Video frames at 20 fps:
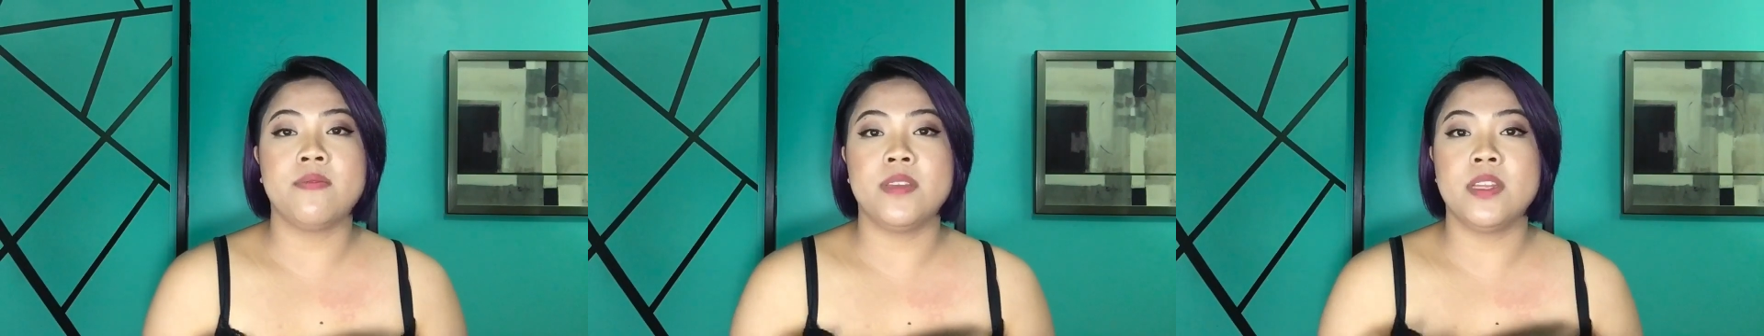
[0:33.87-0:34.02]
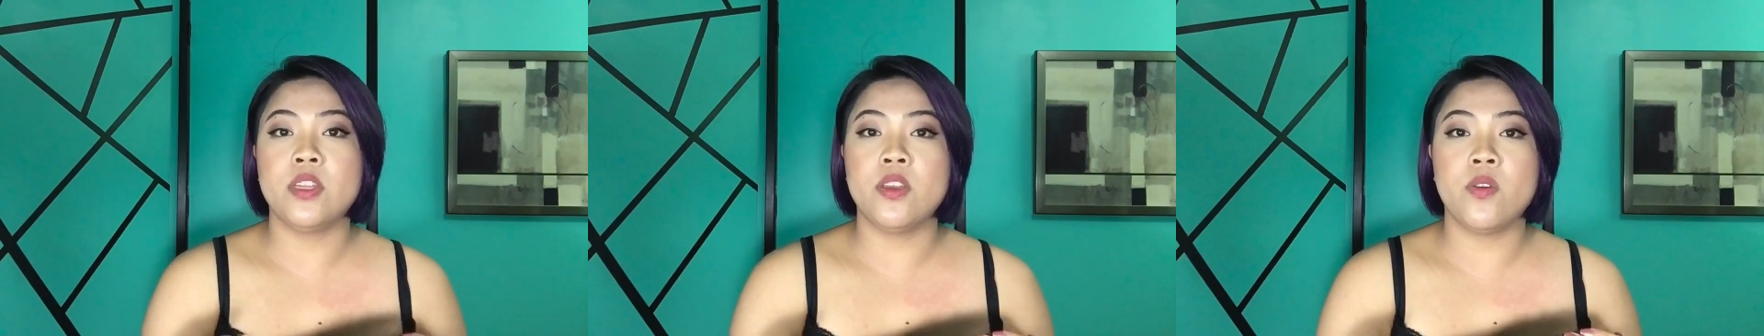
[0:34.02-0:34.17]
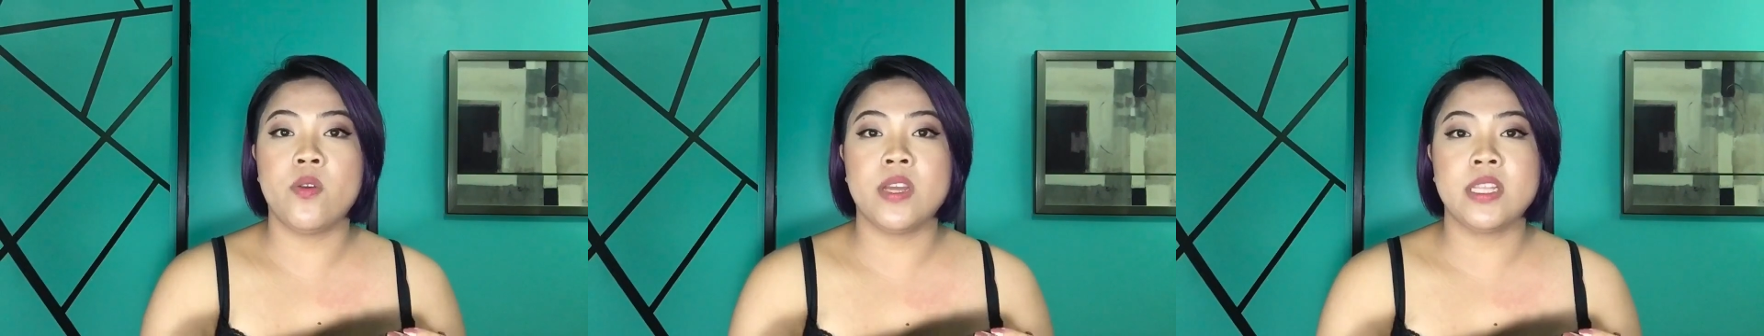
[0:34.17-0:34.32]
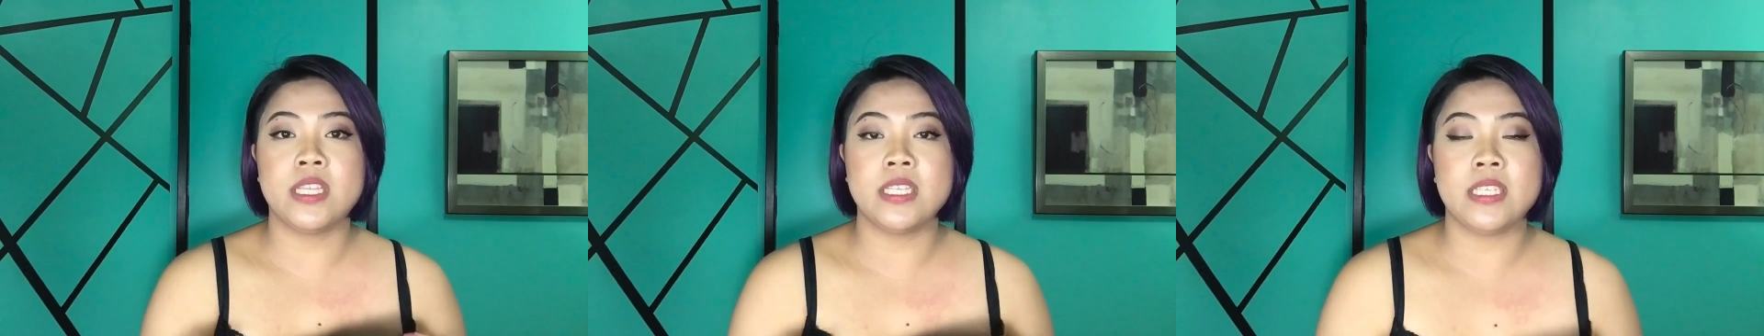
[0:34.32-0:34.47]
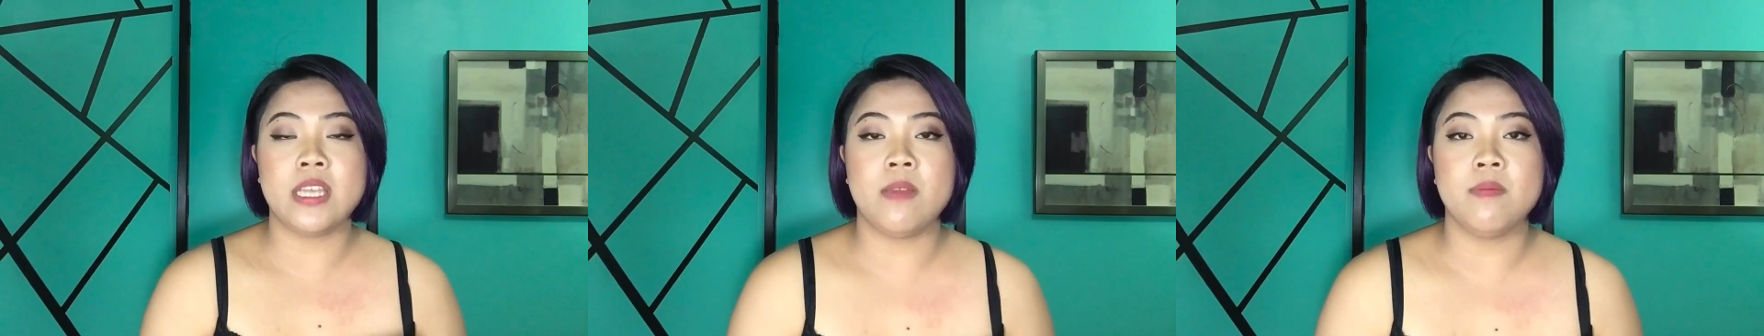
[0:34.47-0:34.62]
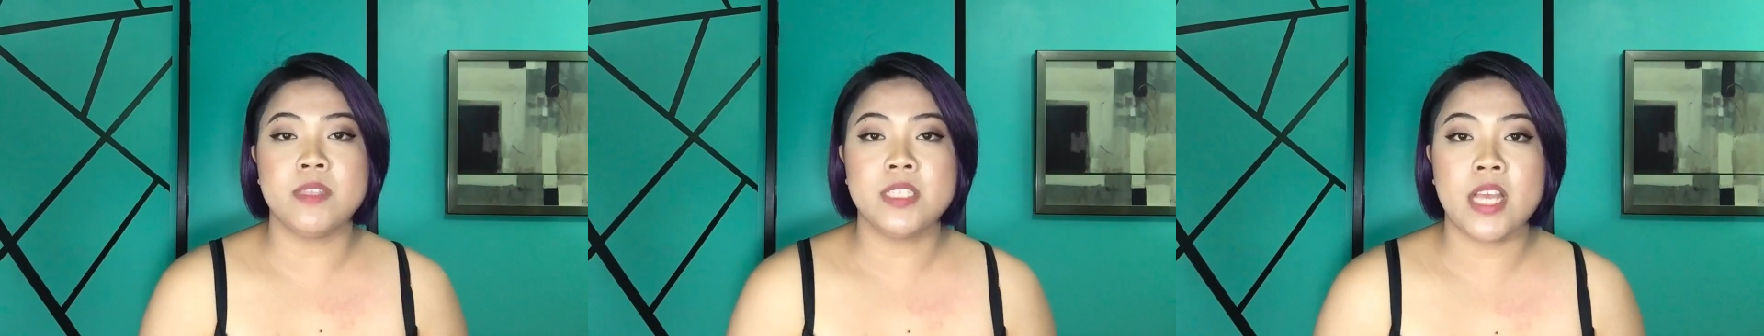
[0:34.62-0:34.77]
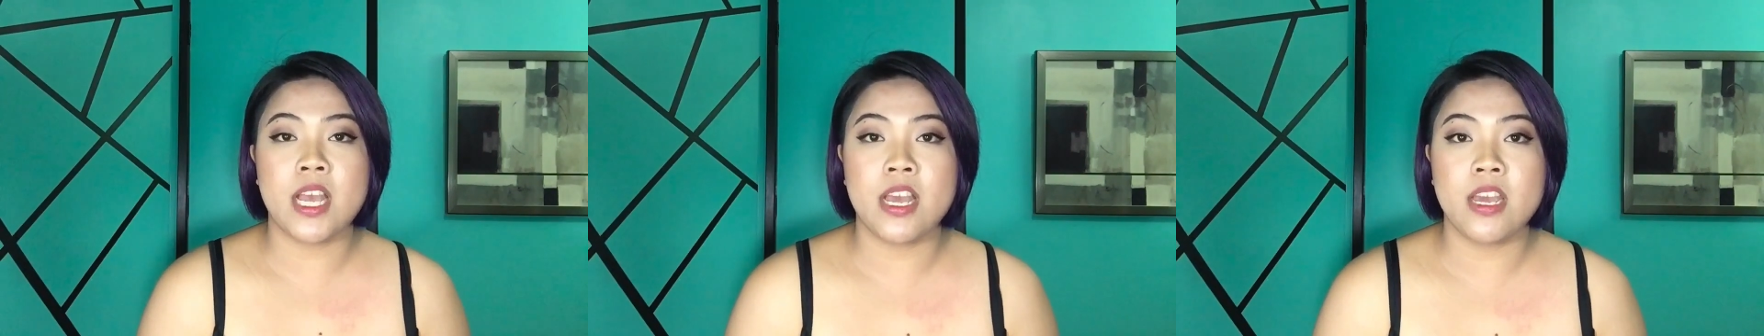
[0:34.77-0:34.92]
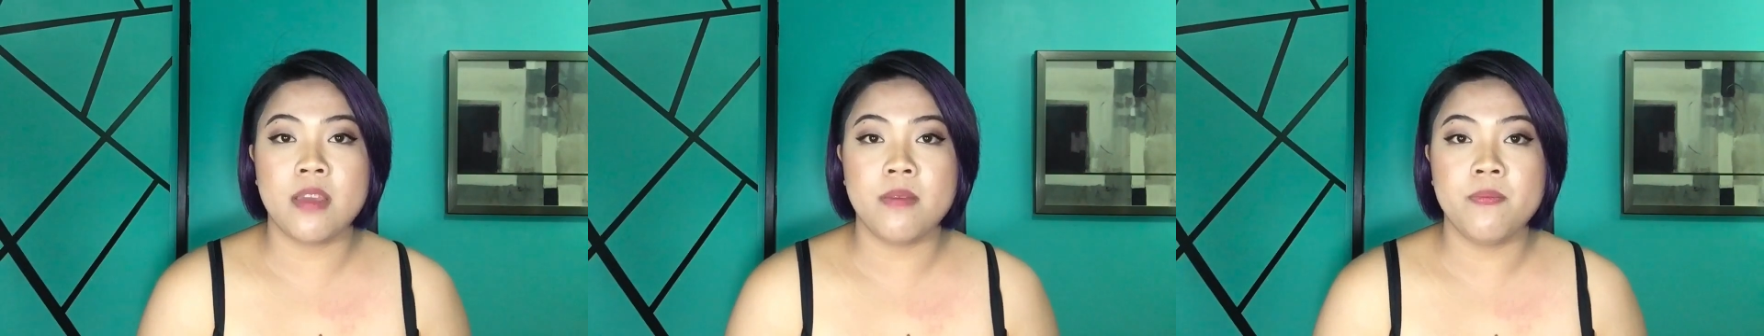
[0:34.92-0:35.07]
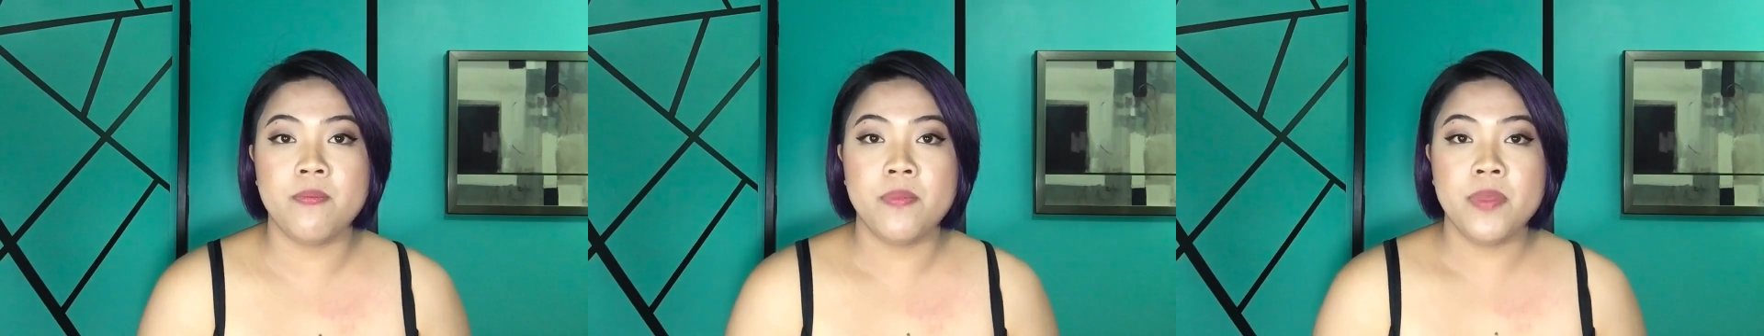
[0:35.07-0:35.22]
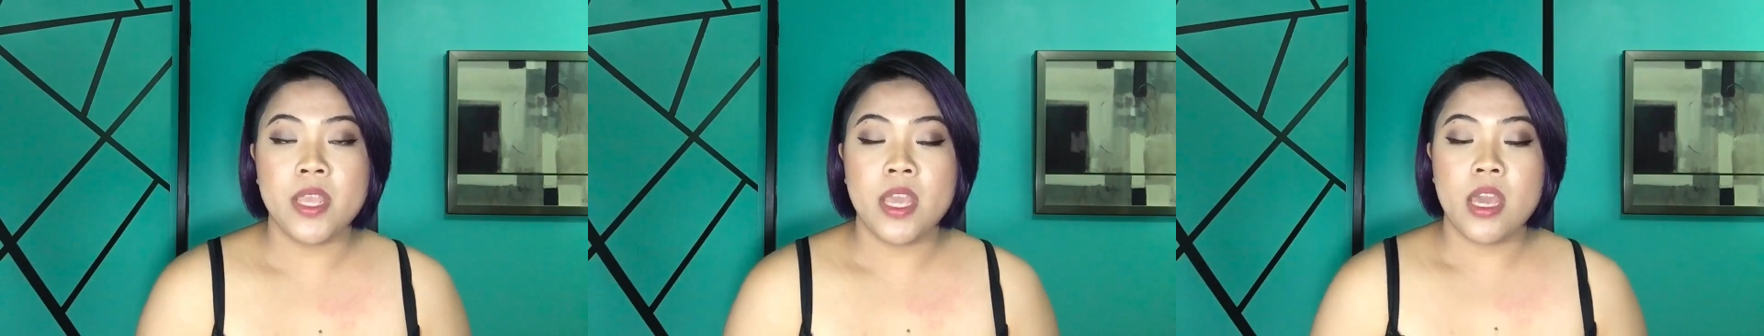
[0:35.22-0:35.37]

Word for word: a video at the same time